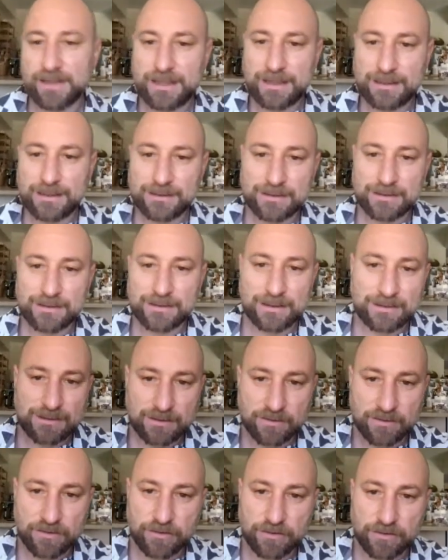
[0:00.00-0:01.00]
Newborns
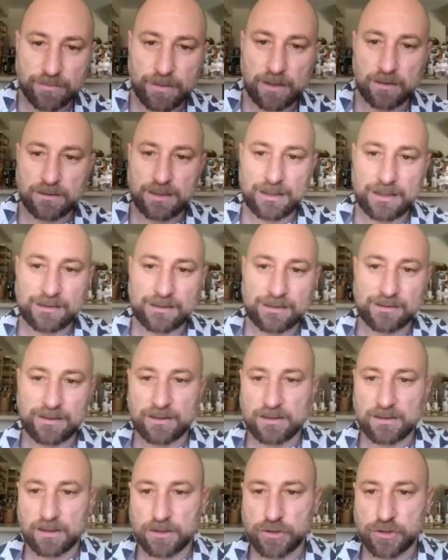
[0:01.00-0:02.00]
have keen senses of
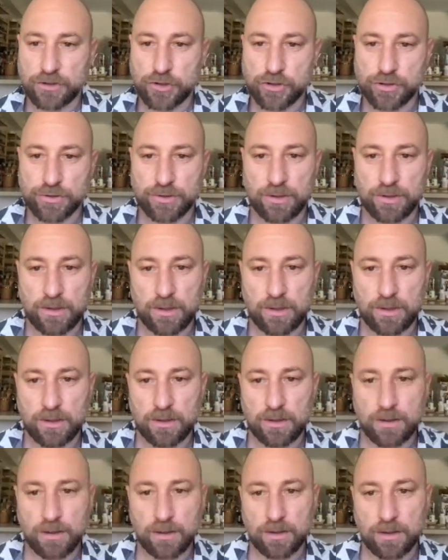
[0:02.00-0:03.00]
smell, taste, and
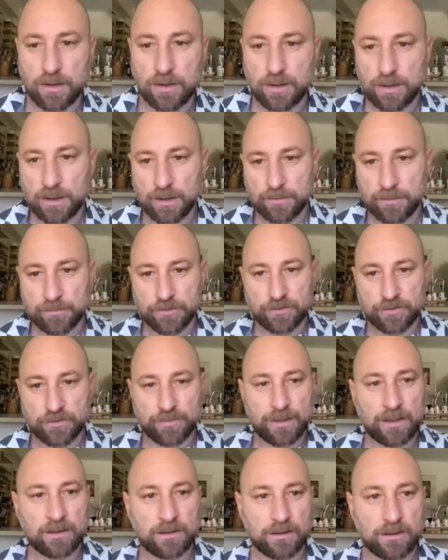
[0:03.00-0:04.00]
touch.
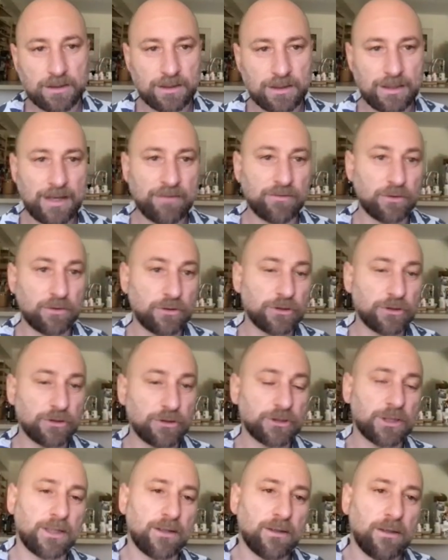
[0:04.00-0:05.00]
Smell
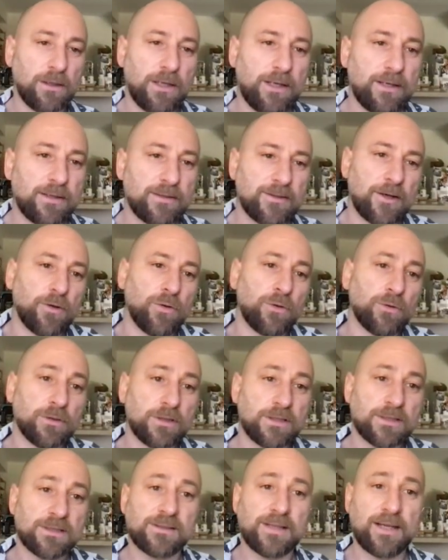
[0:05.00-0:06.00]

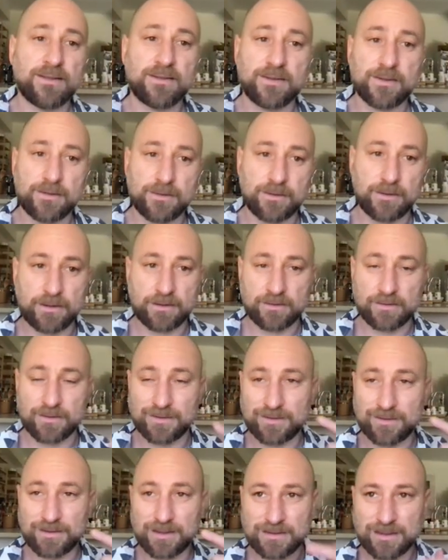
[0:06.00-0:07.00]
evolutionarily is our oldest
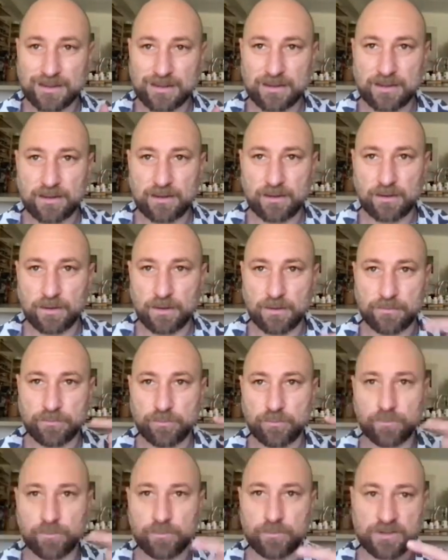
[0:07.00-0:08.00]
sense. It's the sense
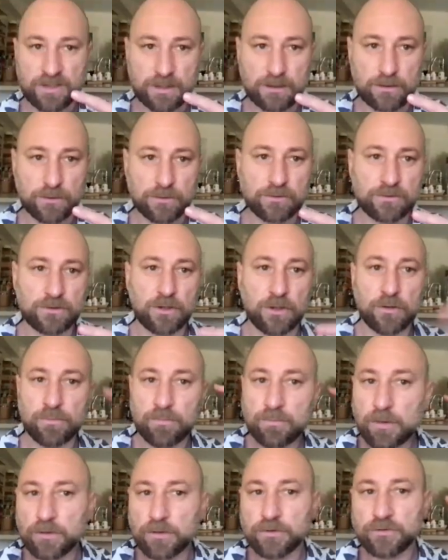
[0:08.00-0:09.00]
that
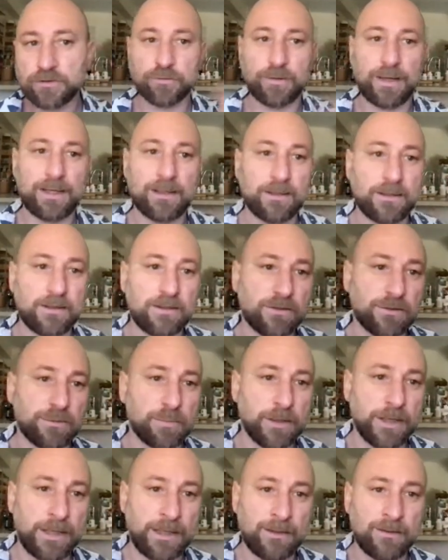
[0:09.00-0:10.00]
signals go most
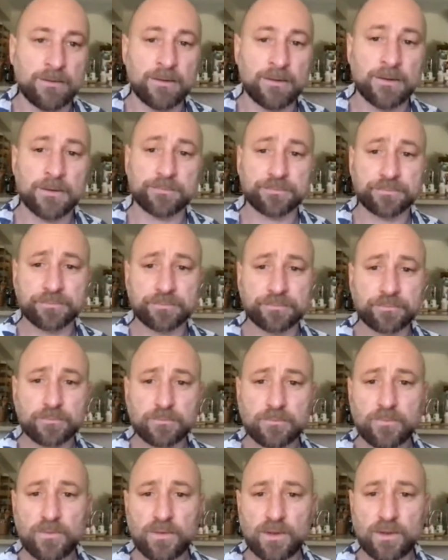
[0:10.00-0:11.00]
directly to the
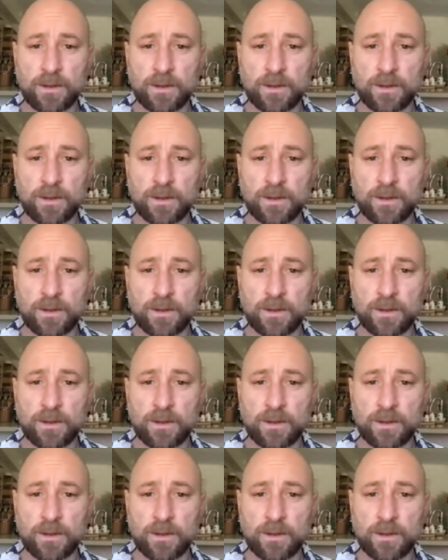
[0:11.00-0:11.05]
brain.